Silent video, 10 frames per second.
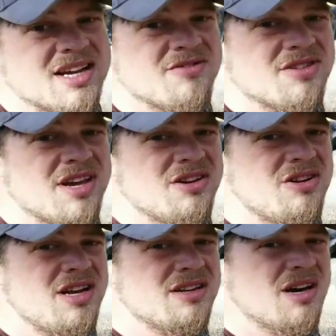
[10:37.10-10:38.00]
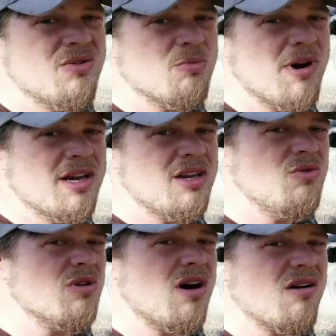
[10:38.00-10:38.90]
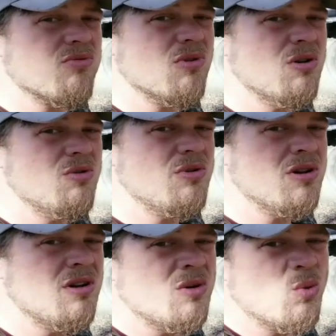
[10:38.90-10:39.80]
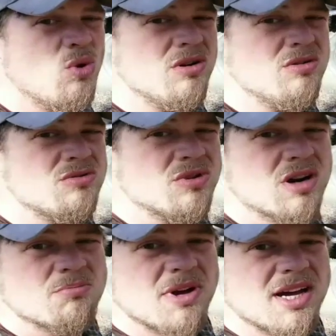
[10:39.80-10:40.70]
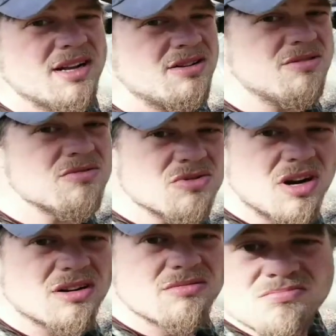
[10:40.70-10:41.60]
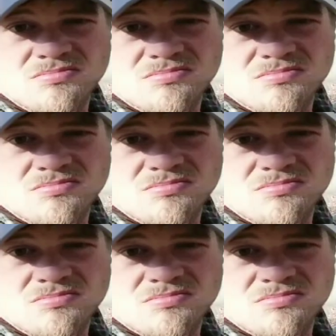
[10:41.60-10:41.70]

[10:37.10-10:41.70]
everything you need to know to make you an off-road wooden truck bed truck.